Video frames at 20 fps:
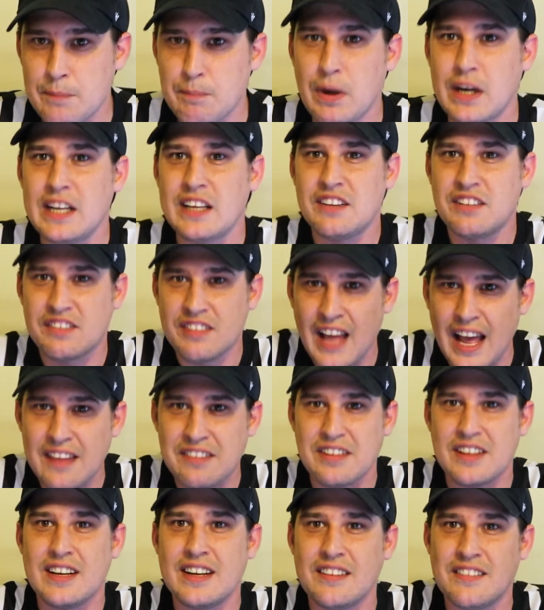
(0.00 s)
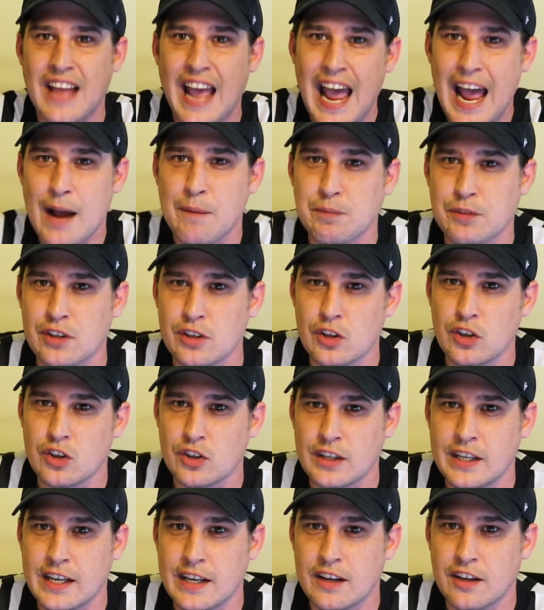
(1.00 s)
but he says it is
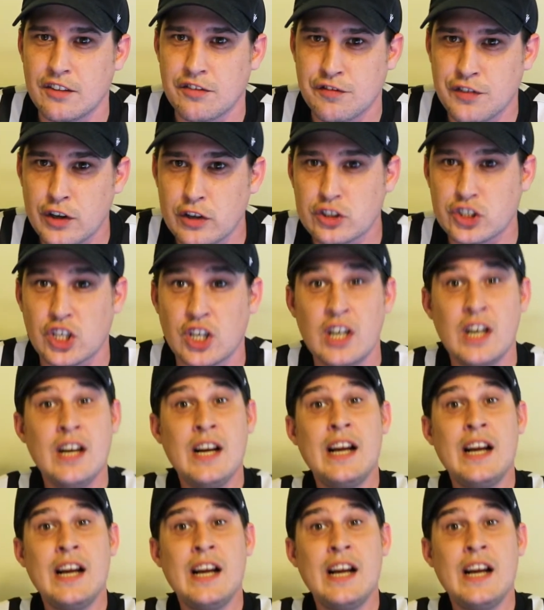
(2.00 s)
absolutely in his future.